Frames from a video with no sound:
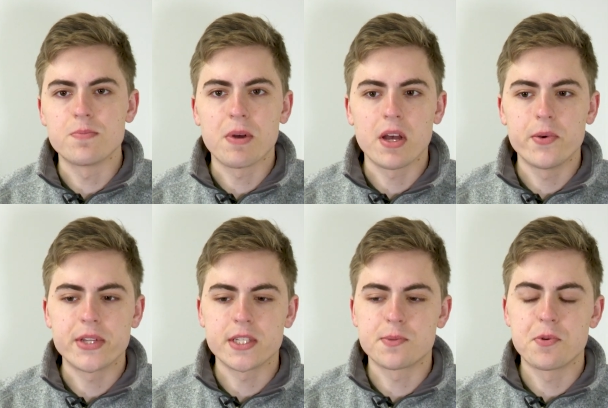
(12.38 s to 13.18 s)
in
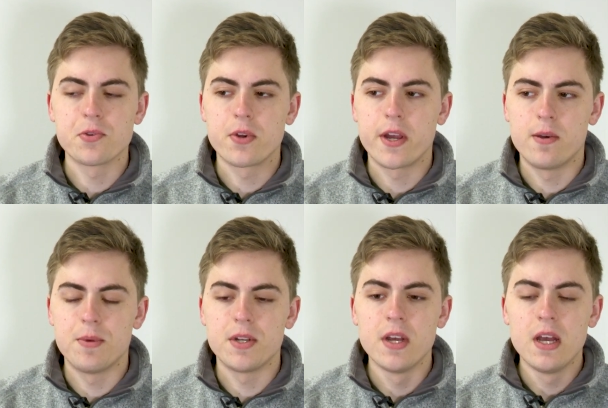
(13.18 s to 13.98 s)
Bioethics program,
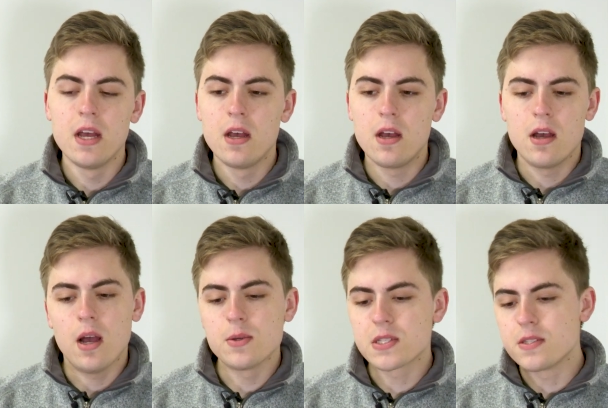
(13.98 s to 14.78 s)
and
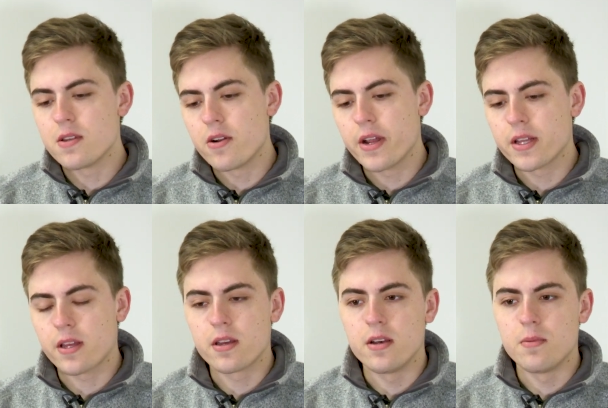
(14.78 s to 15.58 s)
I was considering
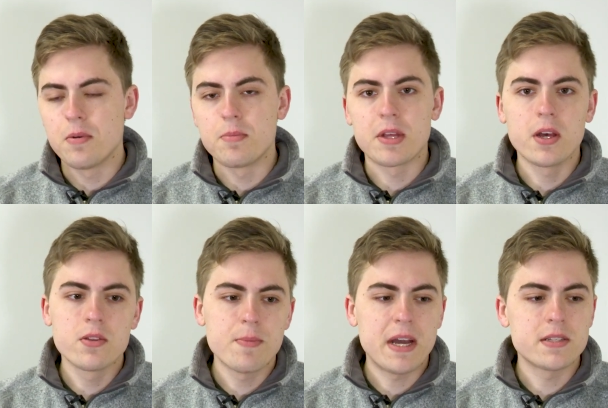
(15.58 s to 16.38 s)
like a public
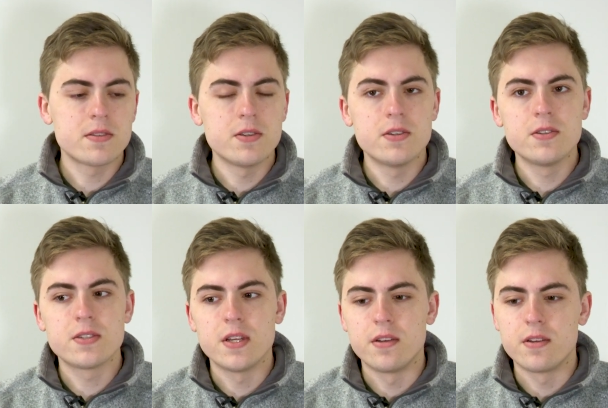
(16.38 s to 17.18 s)
health
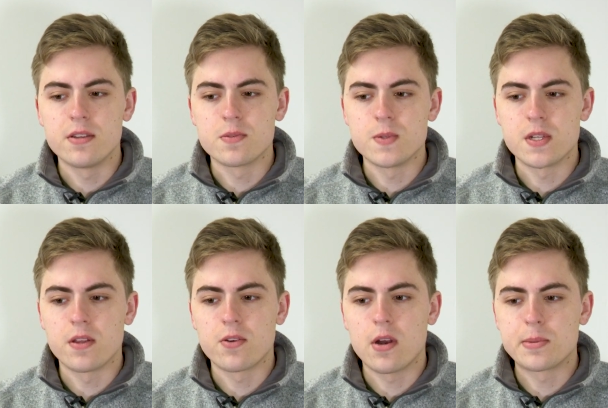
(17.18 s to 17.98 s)
master's, and this was
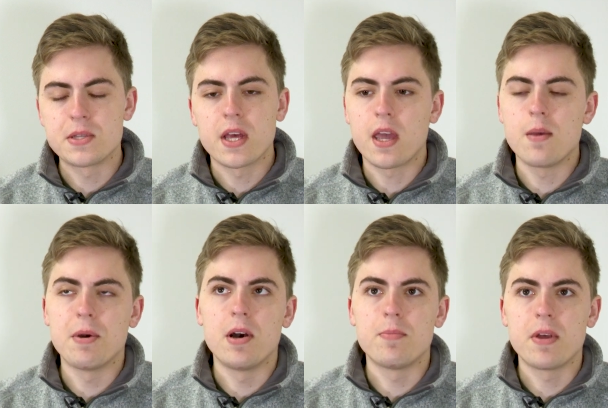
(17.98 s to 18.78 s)
another option that came
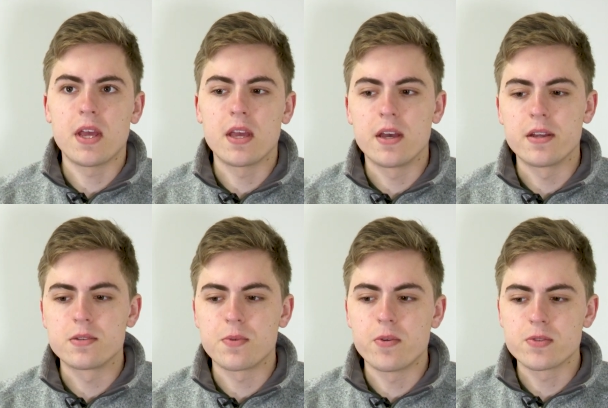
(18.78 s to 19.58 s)
up.
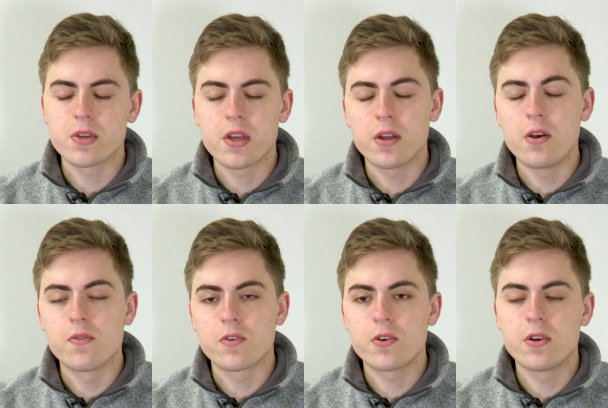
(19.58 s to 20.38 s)
And when I was looking it
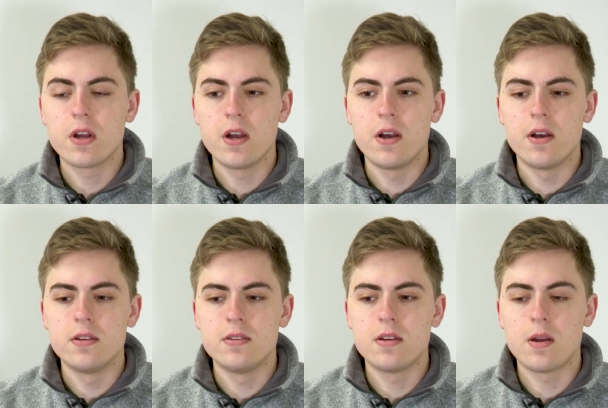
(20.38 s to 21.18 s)
over,
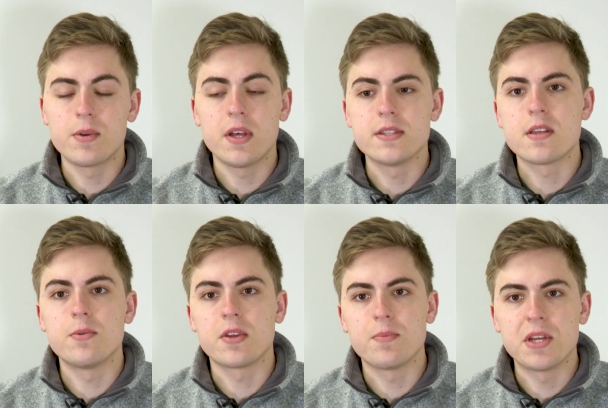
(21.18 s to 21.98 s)
I realized that it
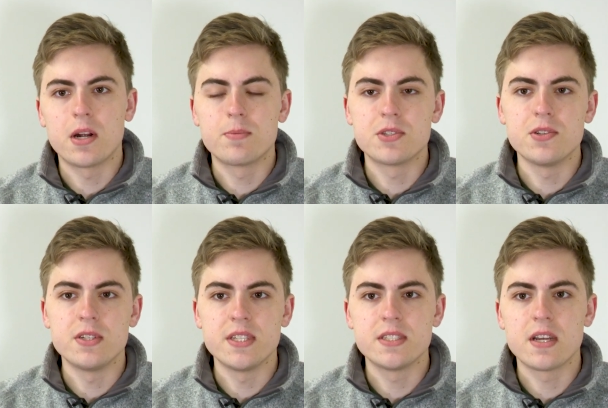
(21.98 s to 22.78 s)
would give me an
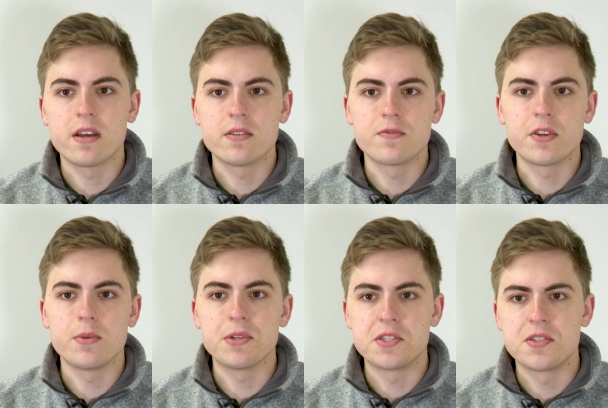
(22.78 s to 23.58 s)
opportunity to have
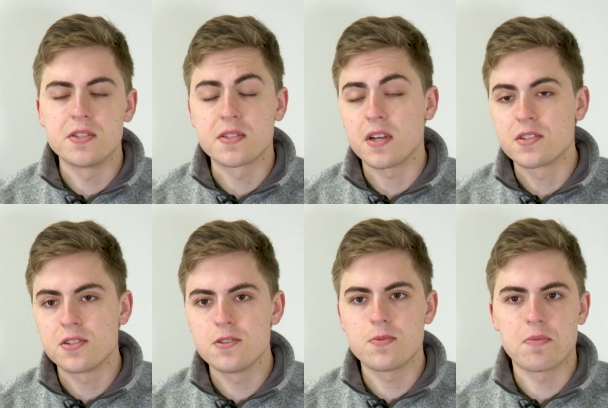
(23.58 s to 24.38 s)
very rich
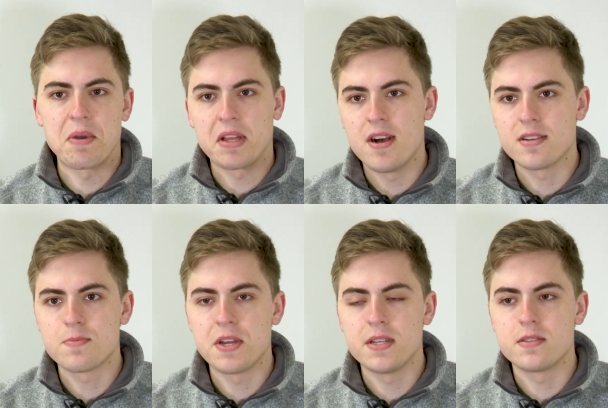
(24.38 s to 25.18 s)
discussions with my
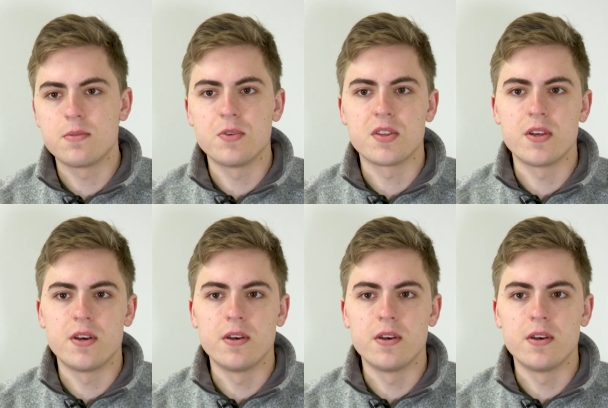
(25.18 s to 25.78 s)
classmates and with